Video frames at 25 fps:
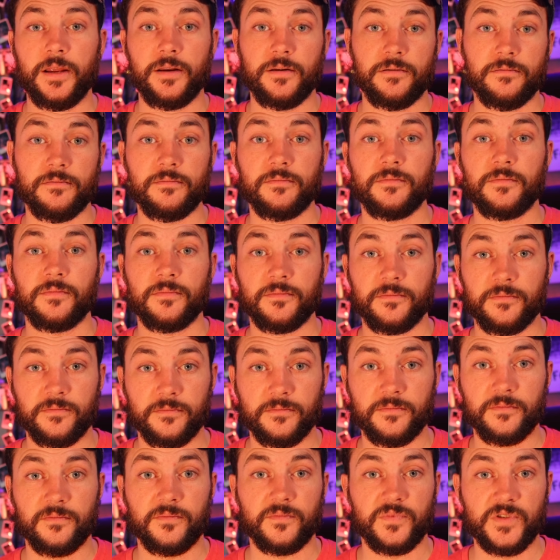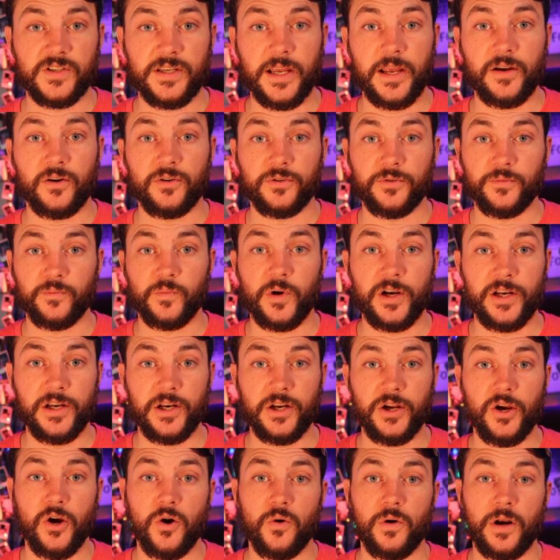and settled and ready
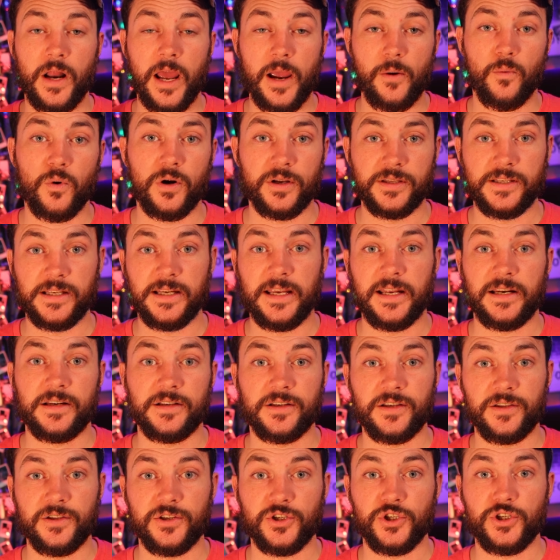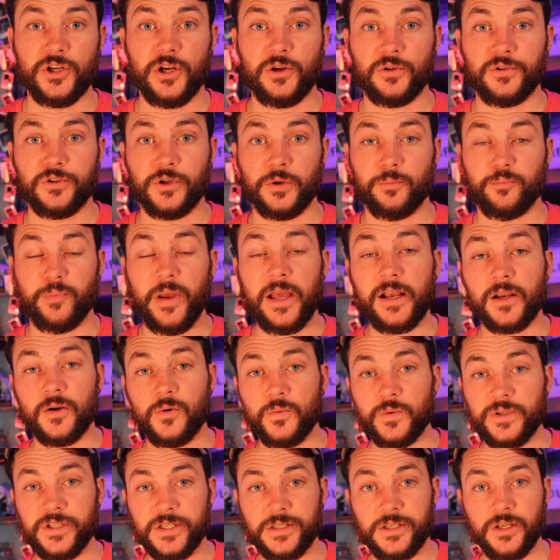to go and I wanted to get into the shelter,
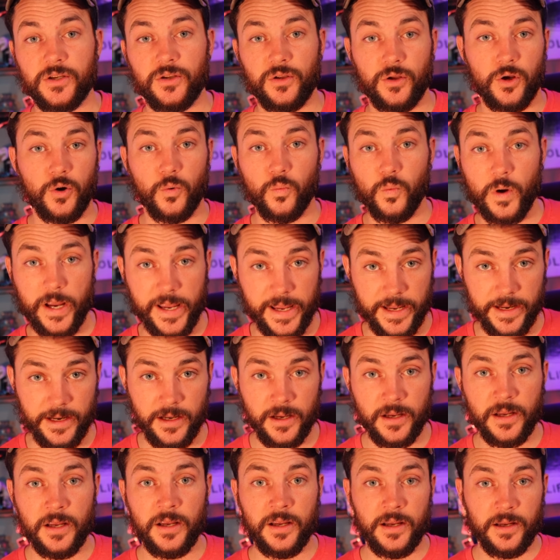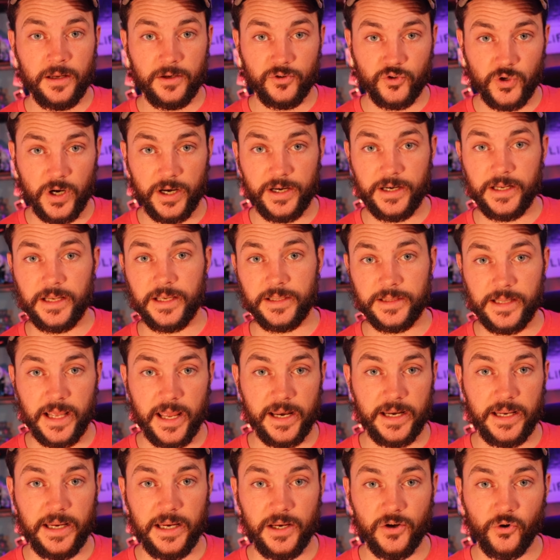Becca was still away trying to get
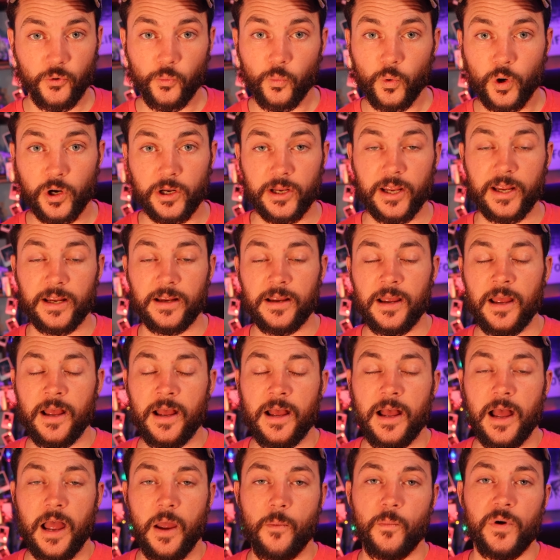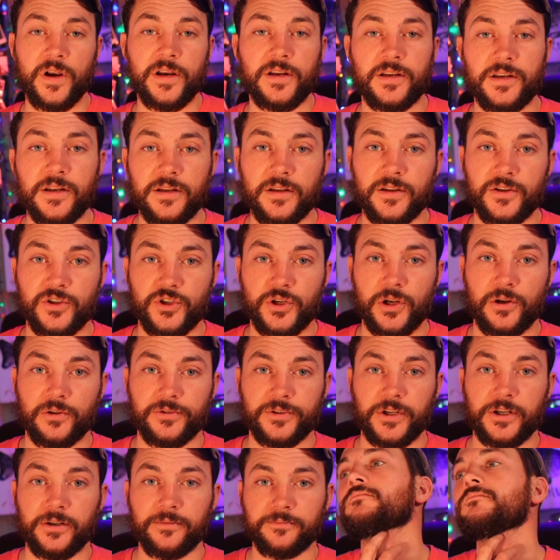that heater working. I went into the
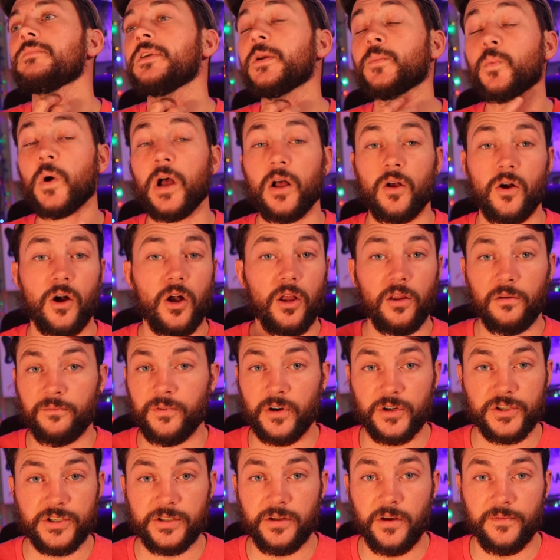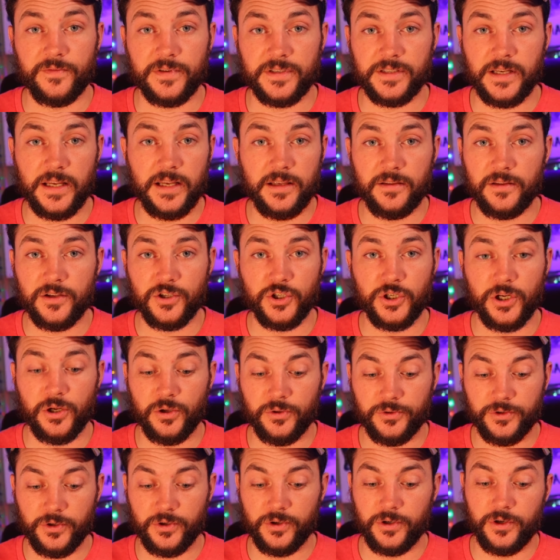shelter. Meanwhile, all of our stuff is in the
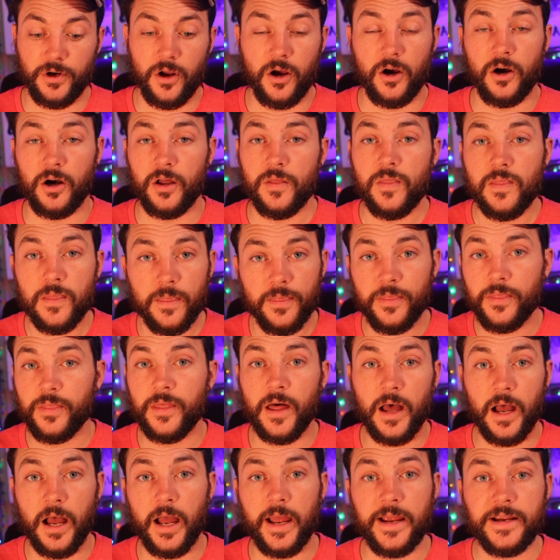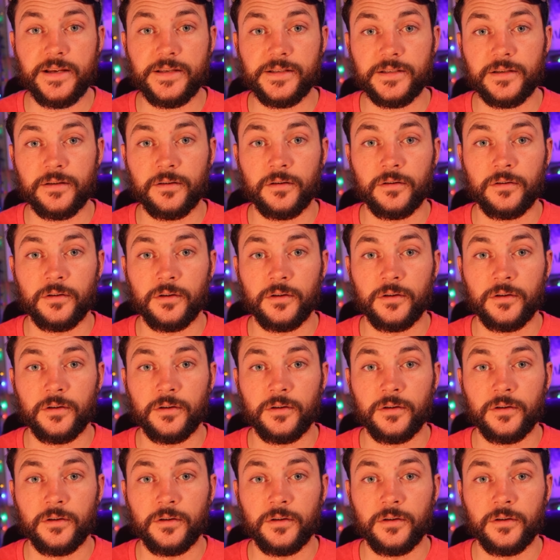shelter and on the ice.